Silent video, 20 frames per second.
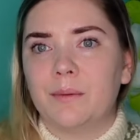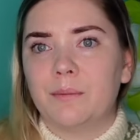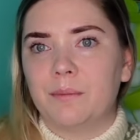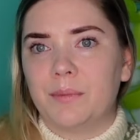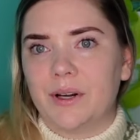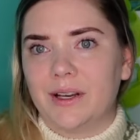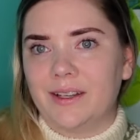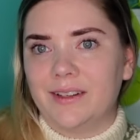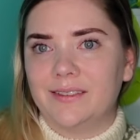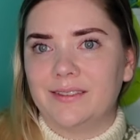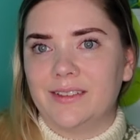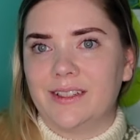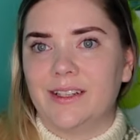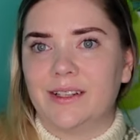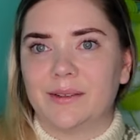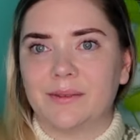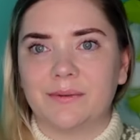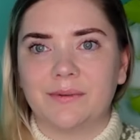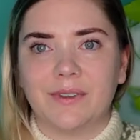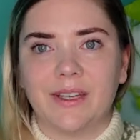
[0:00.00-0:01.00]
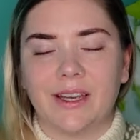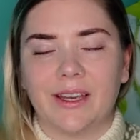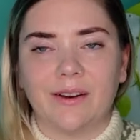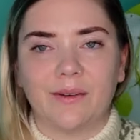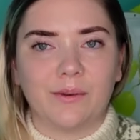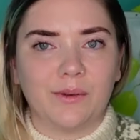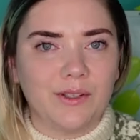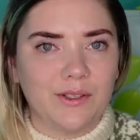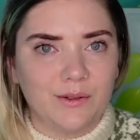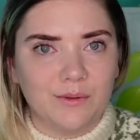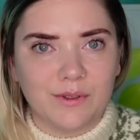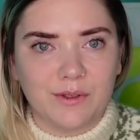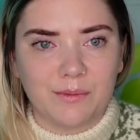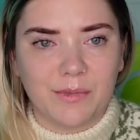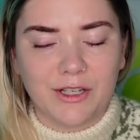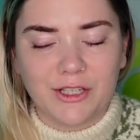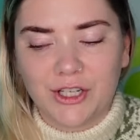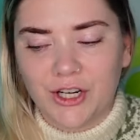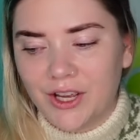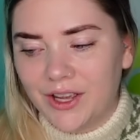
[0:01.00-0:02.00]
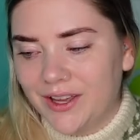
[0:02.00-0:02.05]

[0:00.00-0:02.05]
but you know, it can only do so much.